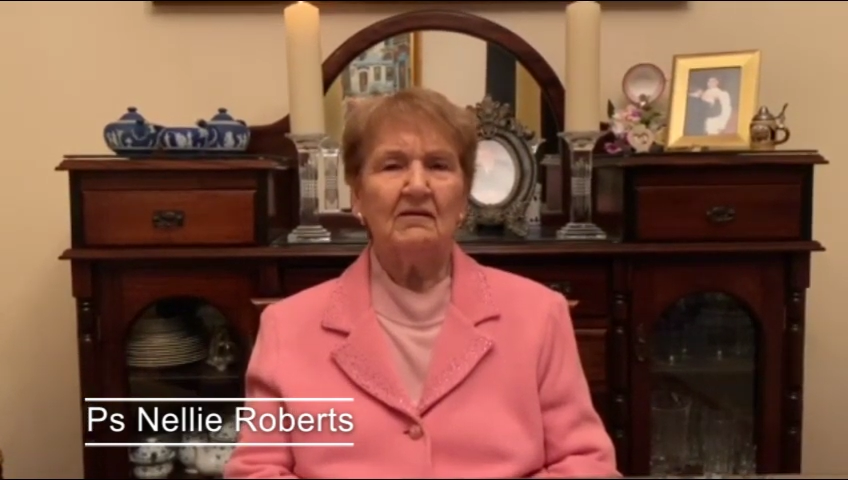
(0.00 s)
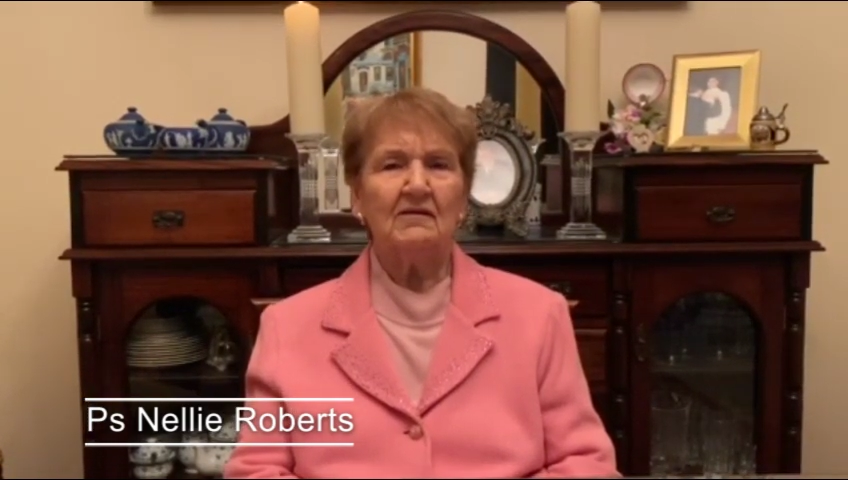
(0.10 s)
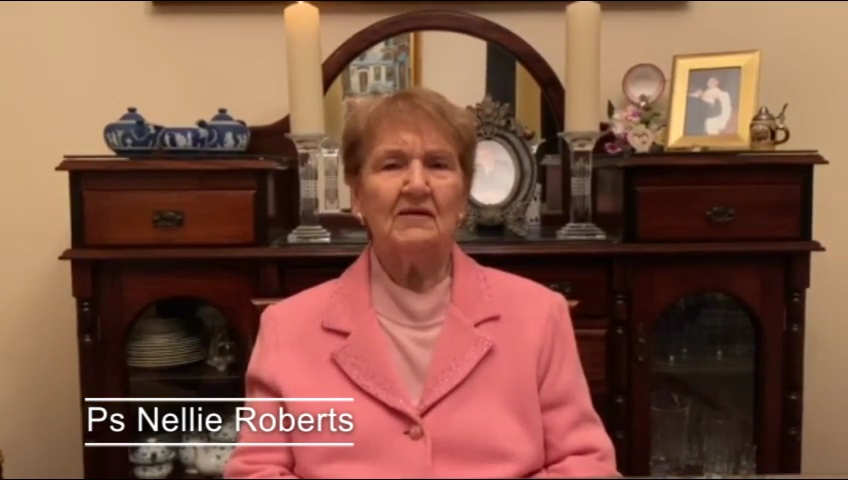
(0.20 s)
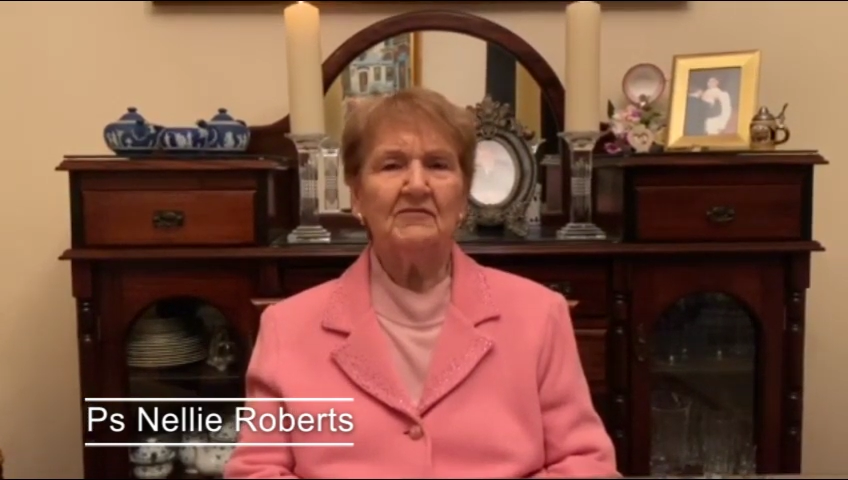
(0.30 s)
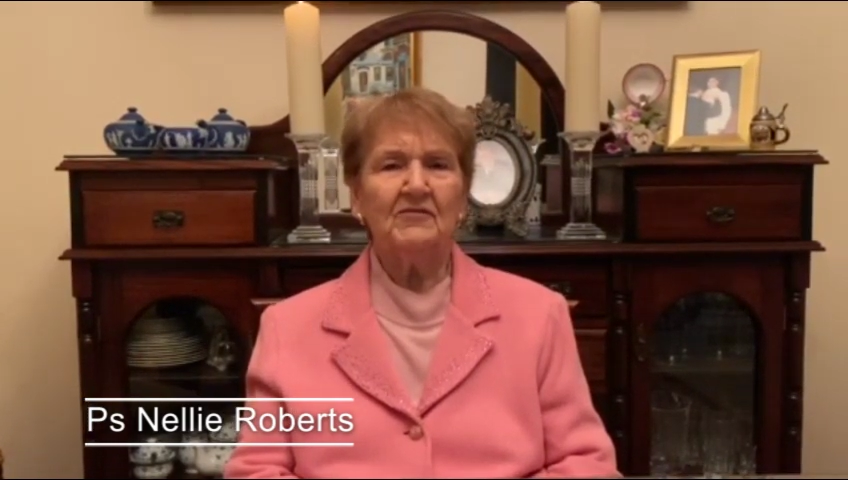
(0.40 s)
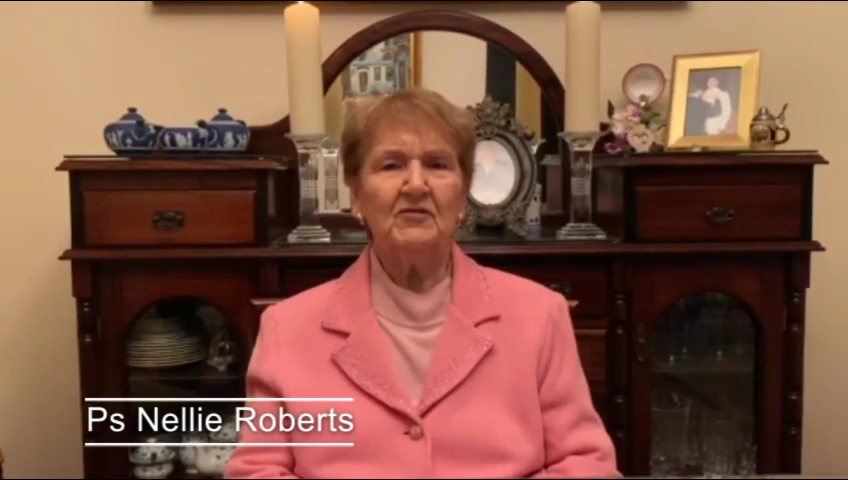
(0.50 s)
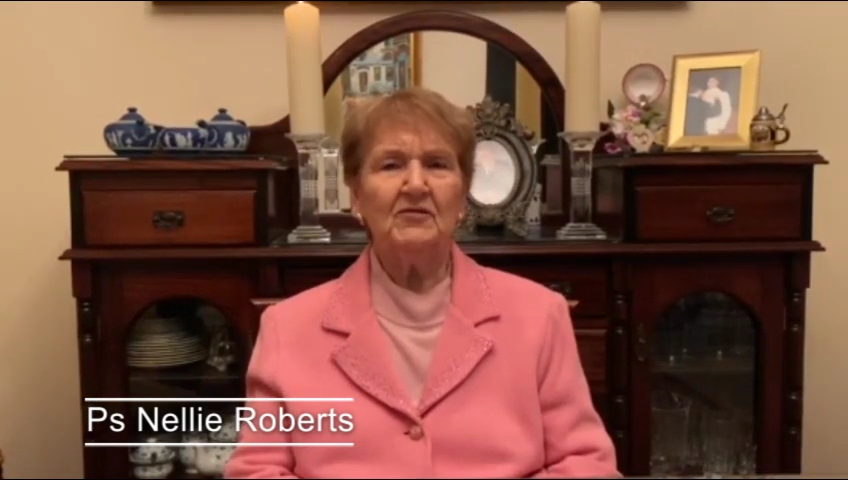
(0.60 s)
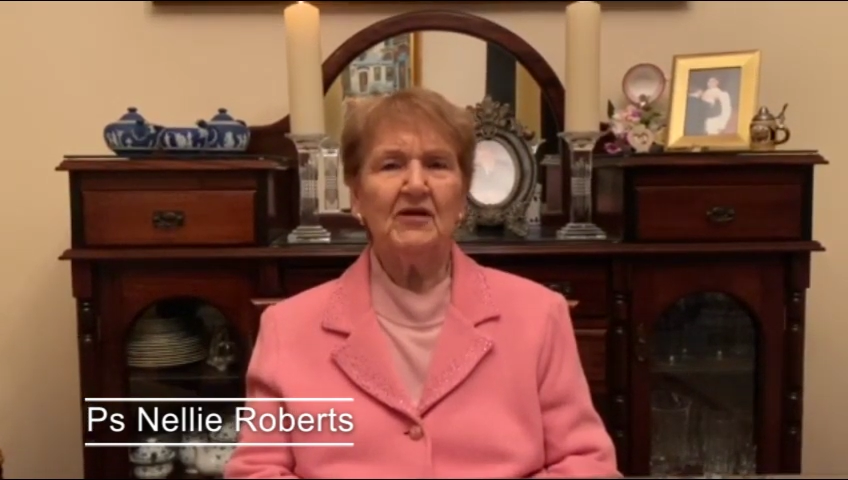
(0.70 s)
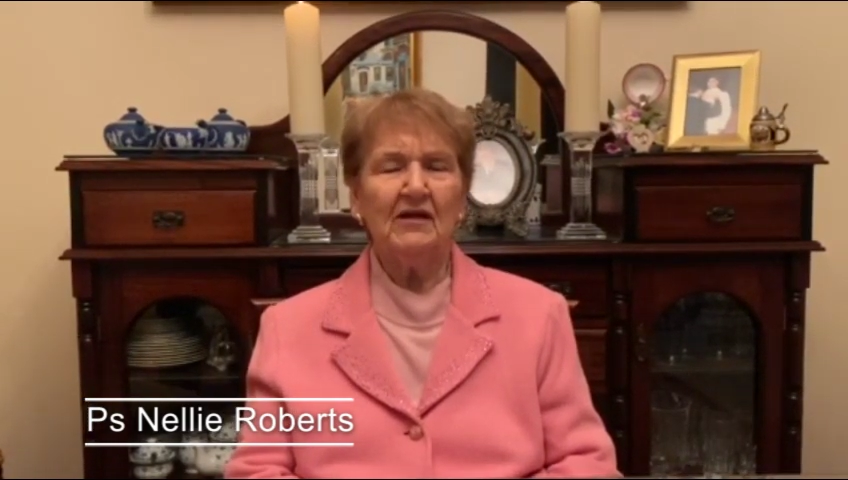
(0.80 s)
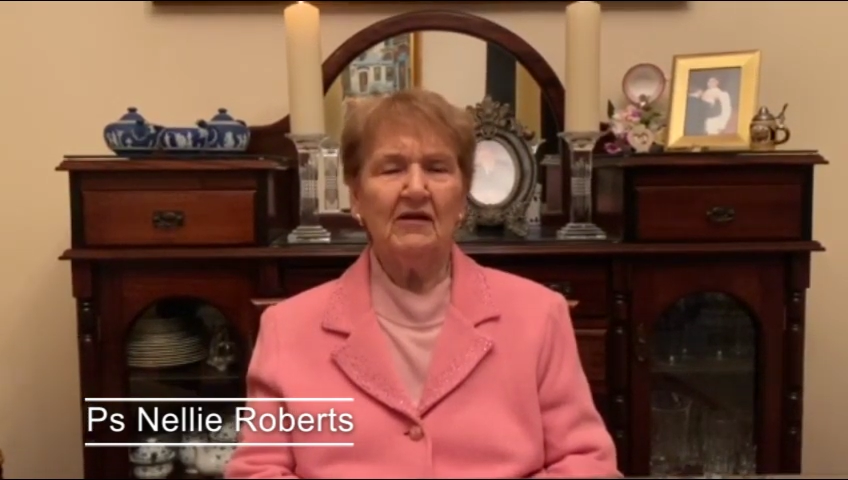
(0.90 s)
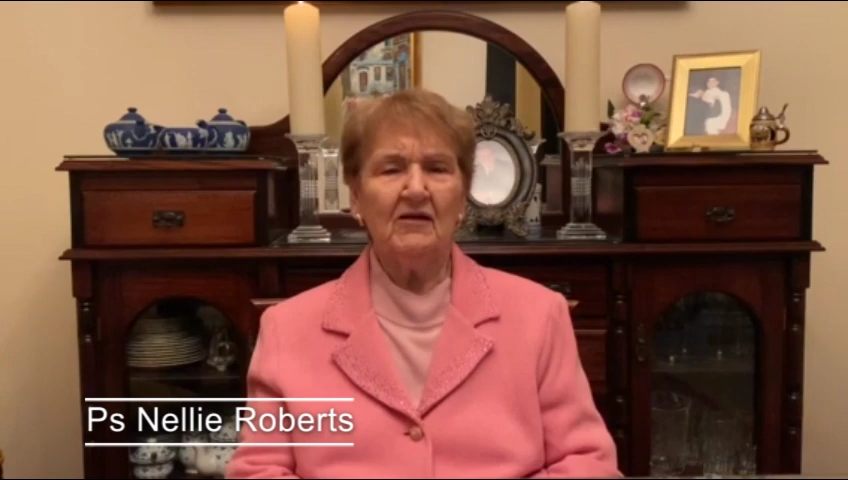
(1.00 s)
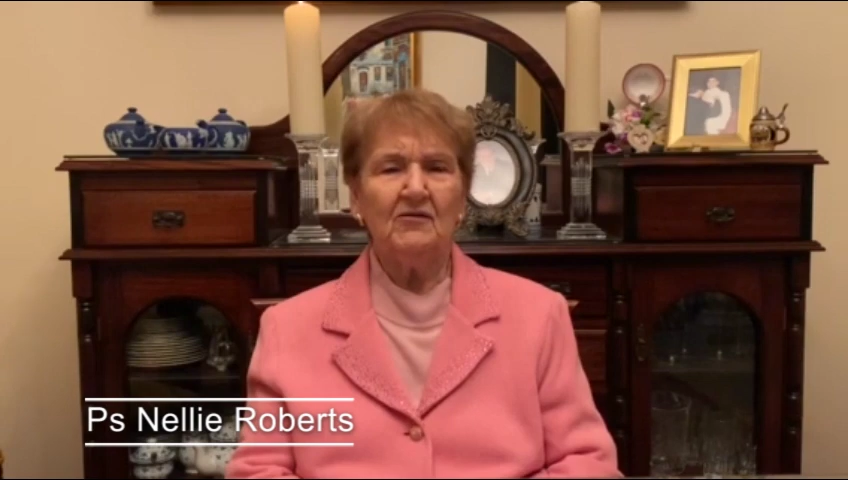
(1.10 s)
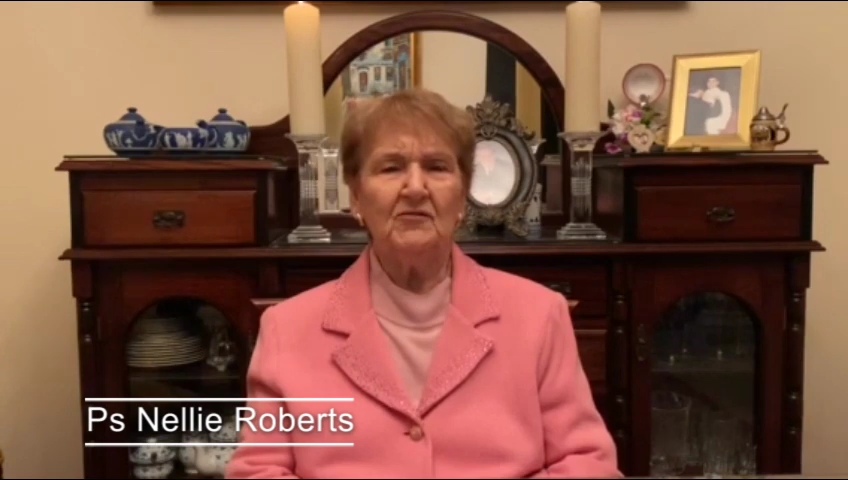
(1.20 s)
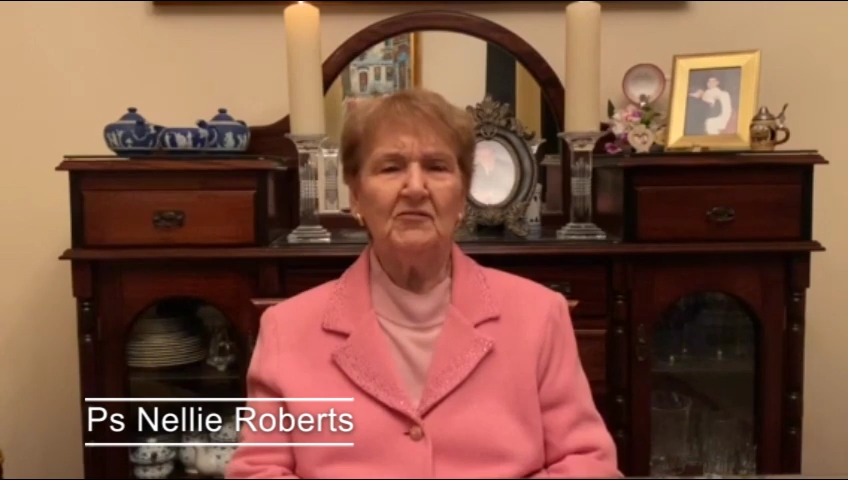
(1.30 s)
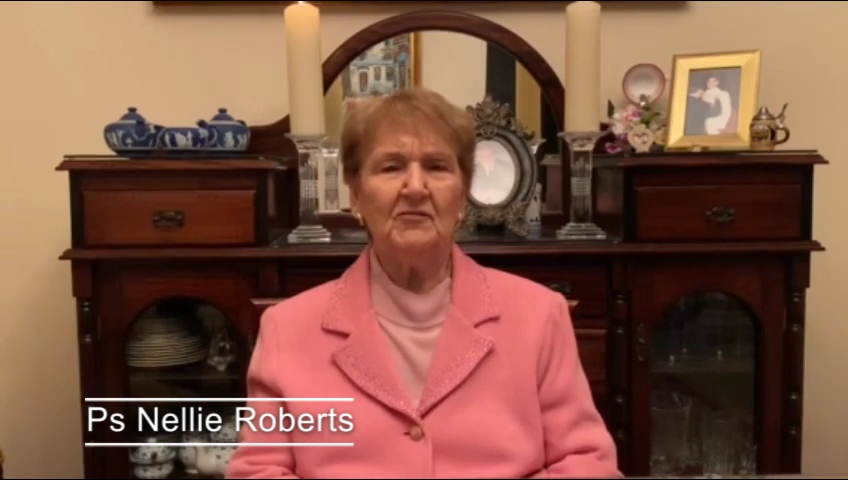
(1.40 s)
Loving Lou,